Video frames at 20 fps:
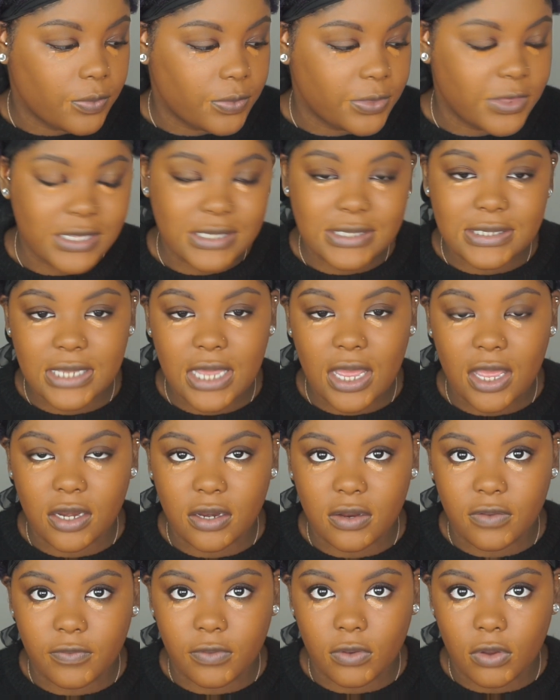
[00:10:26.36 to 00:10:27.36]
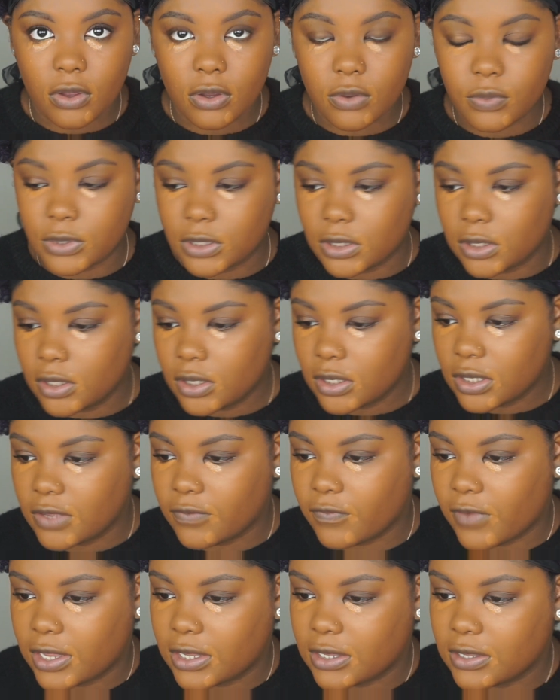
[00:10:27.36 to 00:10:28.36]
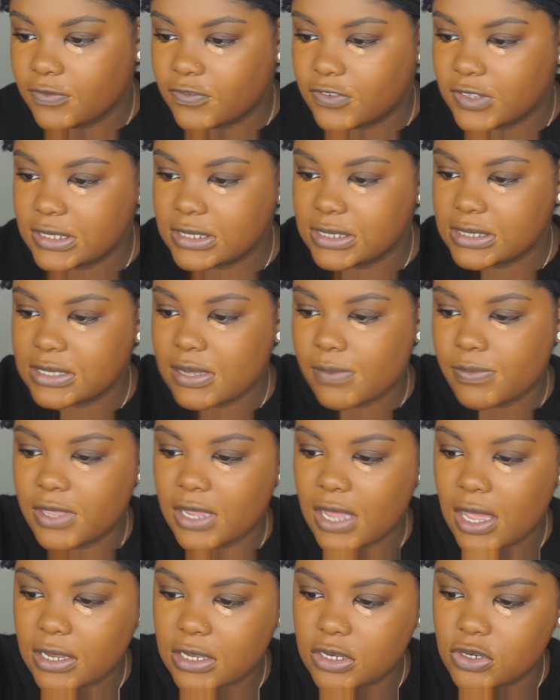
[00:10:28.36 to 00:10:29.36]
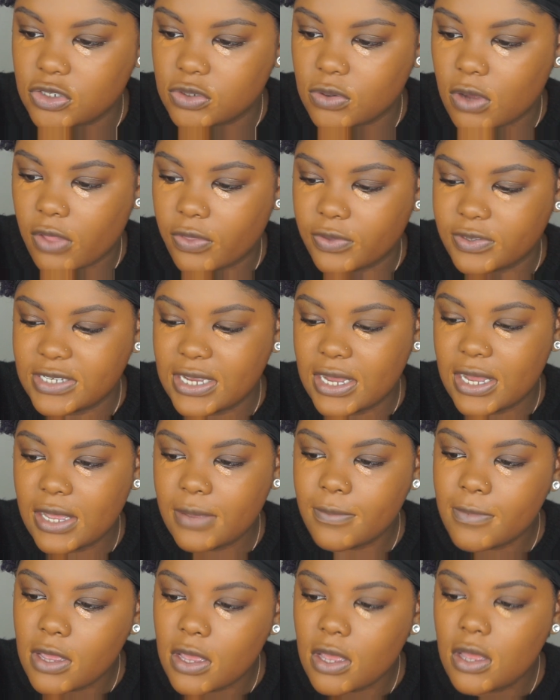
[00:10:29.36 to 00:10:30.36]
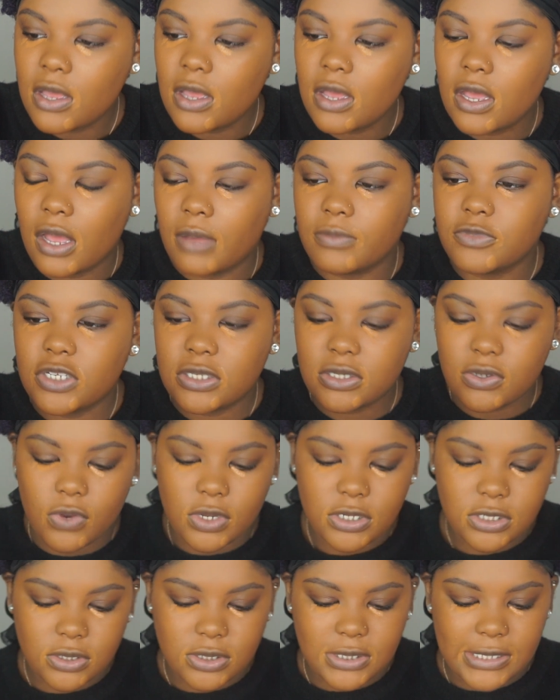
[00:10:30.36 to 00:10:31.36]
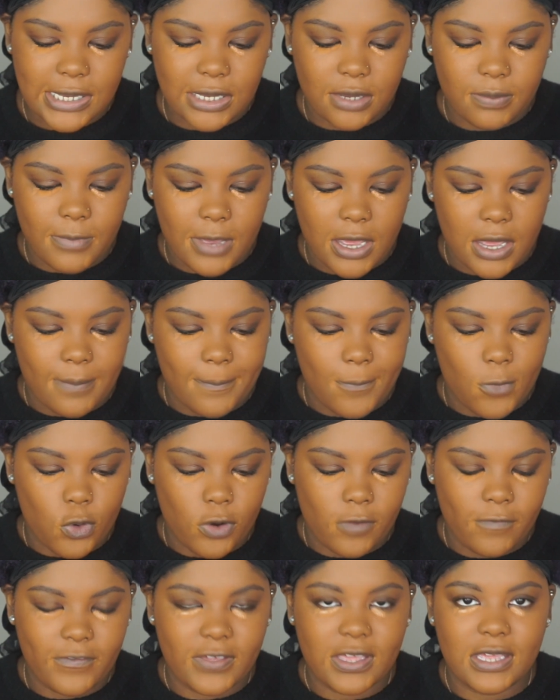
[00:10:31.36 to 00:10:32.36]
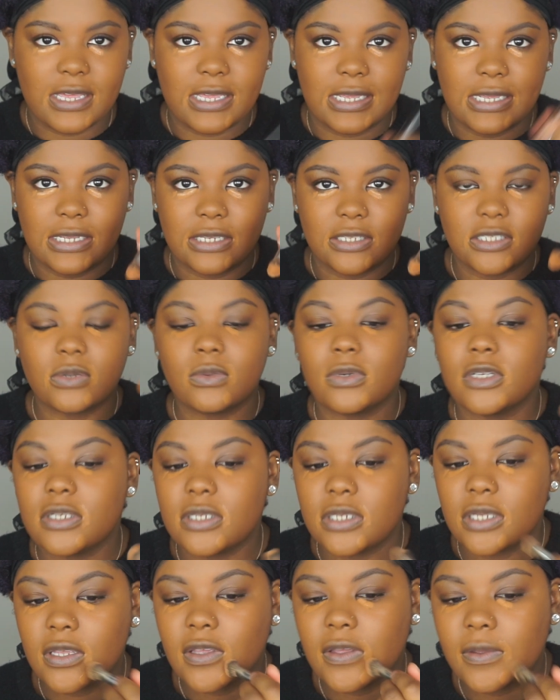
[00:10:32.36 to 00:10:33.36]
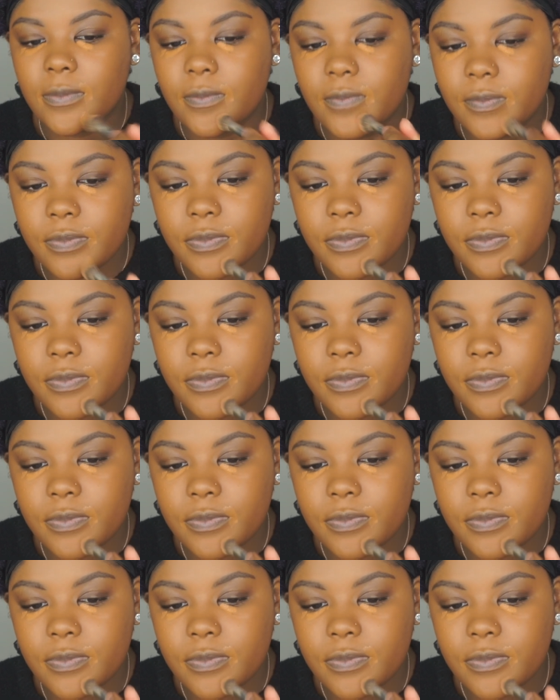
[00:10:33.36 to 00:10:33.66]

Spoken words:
this kind of look would look if this is something I can do all the time. I'm just going to take my Morphe E20